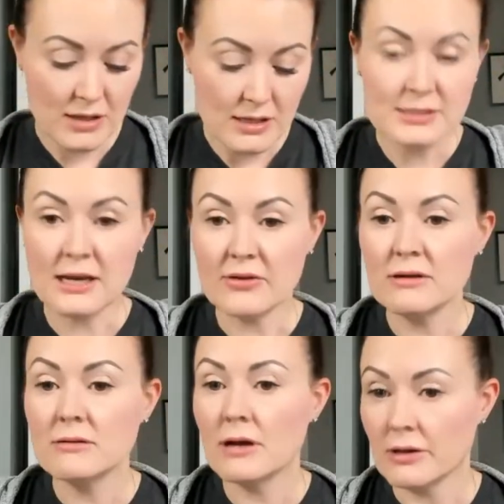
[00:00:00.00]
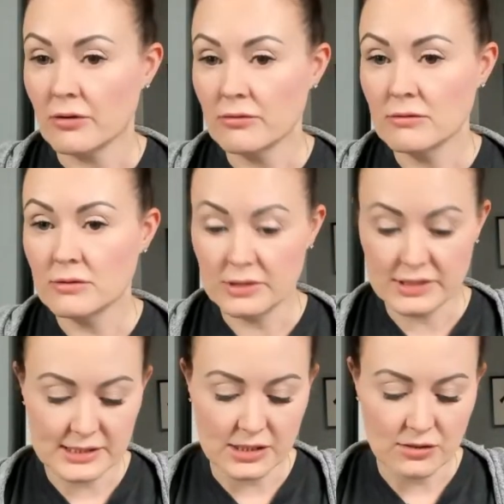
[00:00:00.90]
David, hello. Good
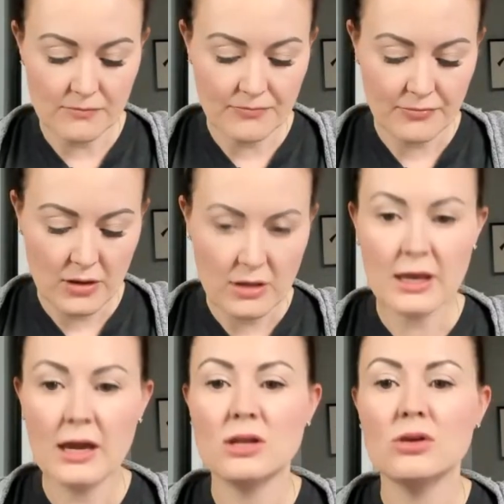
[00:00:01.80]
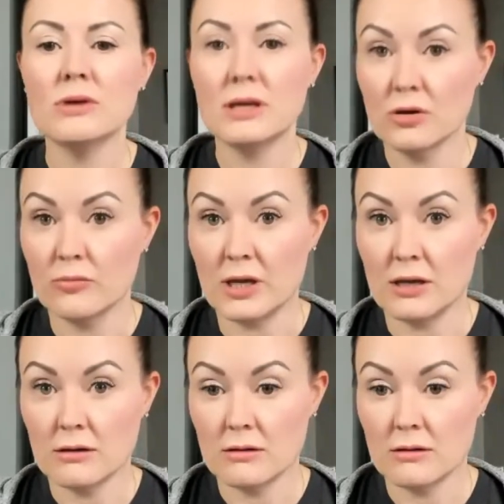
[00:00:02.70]
to see you. Can you hear me?